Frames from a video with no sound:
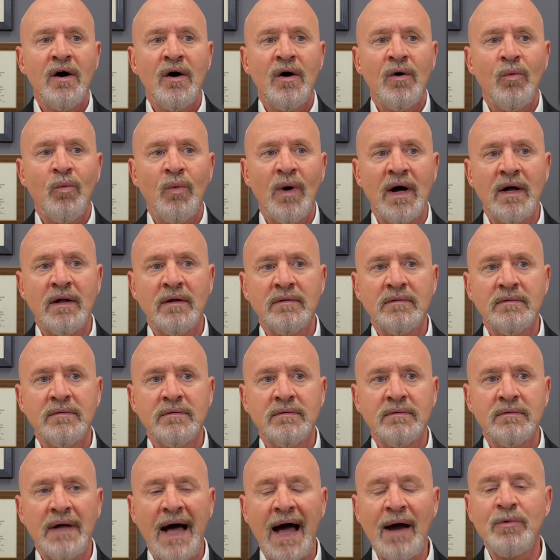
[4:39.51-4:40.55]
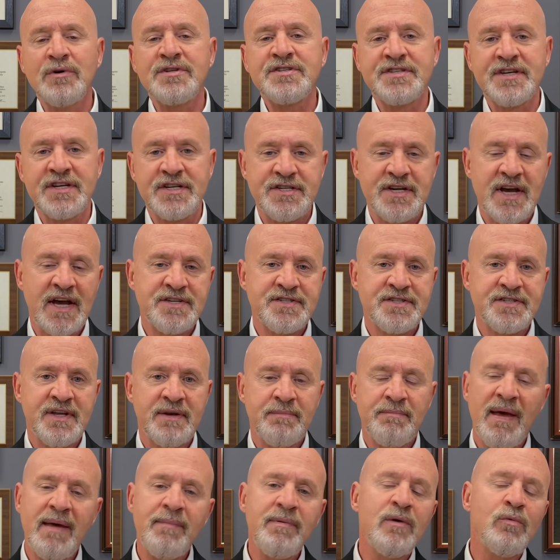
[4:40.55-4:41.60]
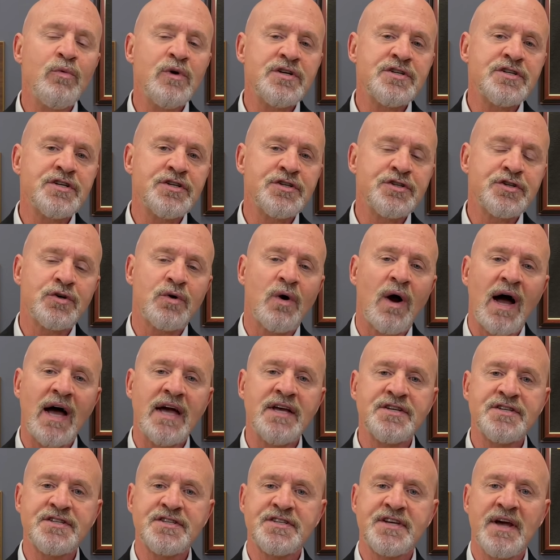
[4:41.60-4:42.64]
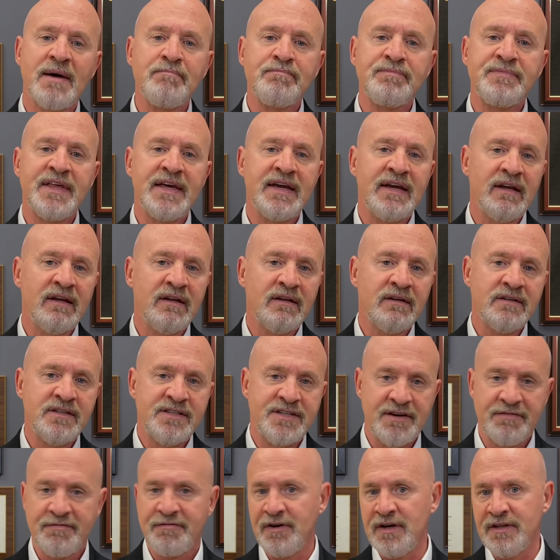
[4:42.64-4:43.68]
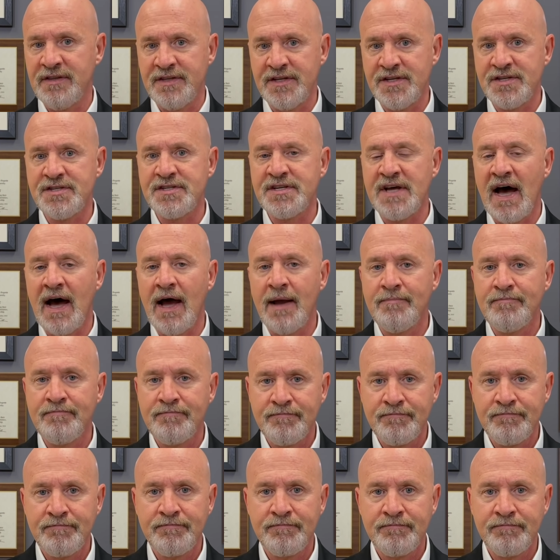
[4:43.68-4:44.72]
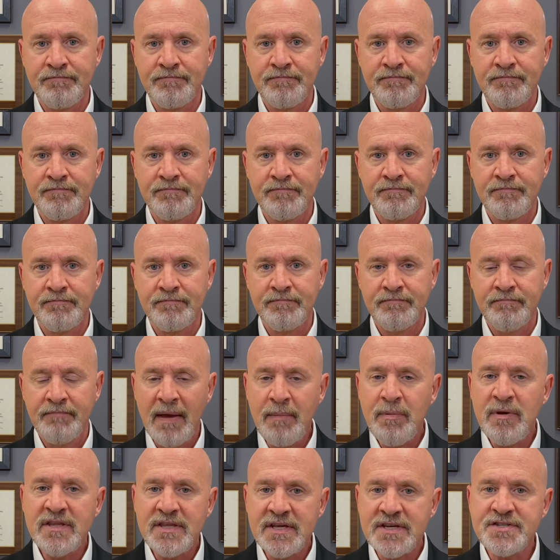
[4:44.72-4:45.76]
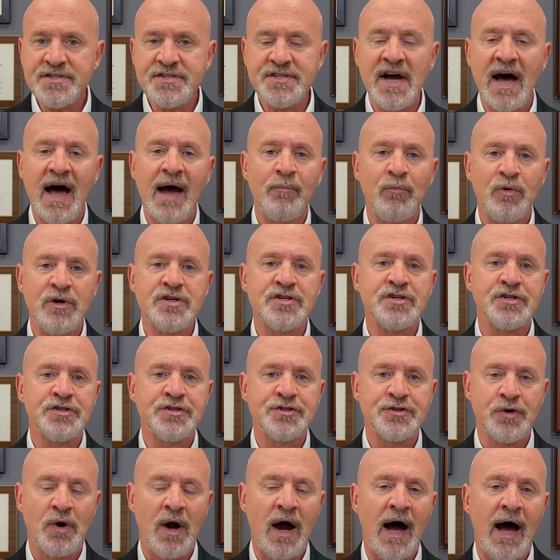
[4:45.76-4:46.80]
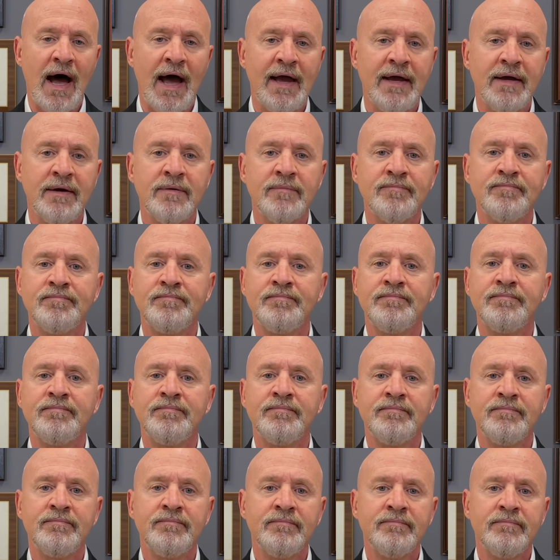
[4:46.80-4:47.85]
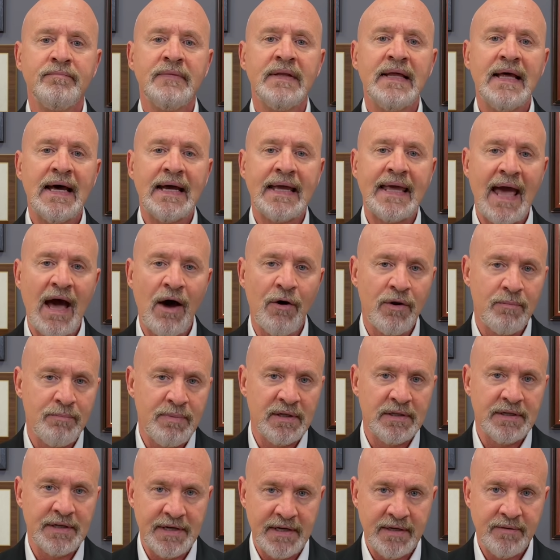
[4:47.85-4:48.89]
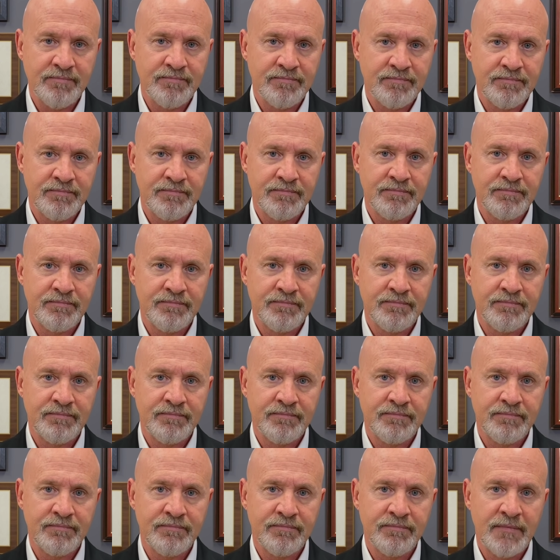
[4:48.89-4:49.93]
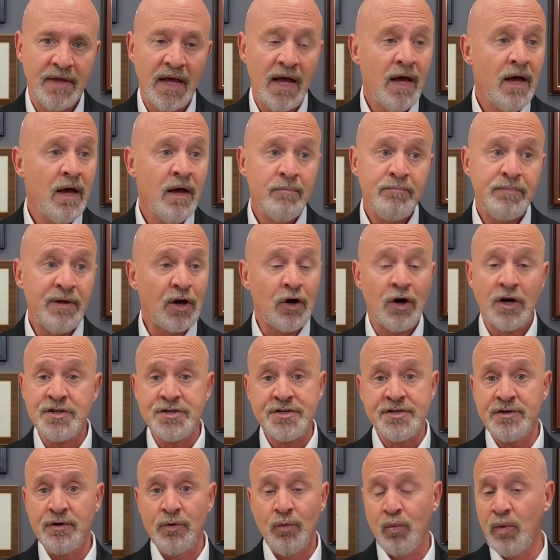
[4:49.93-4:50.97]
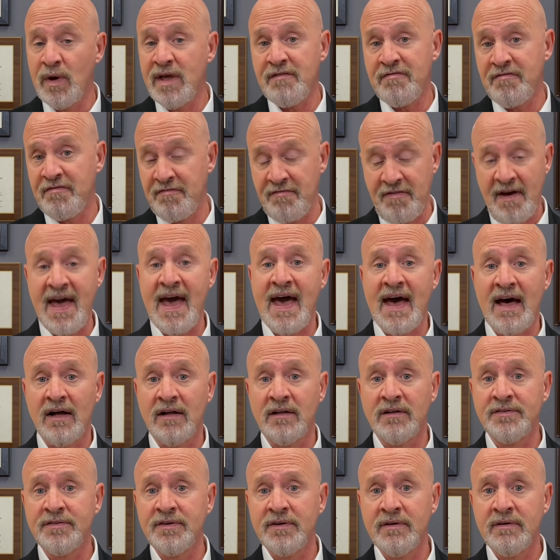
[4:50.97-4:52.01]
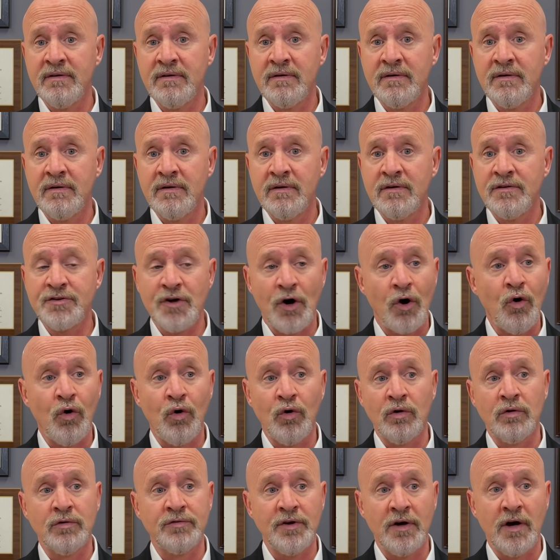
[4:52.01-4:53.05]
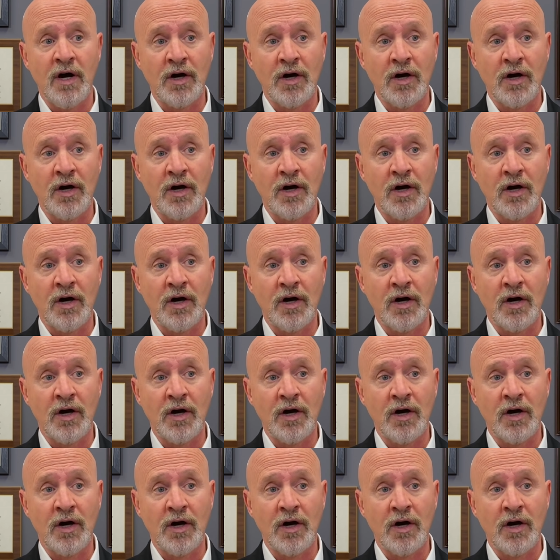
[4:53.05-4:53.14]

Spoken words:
Well, I would suggest that maybe we should try something different this time. Maybe this time we should try accountability. Because we failed to hold a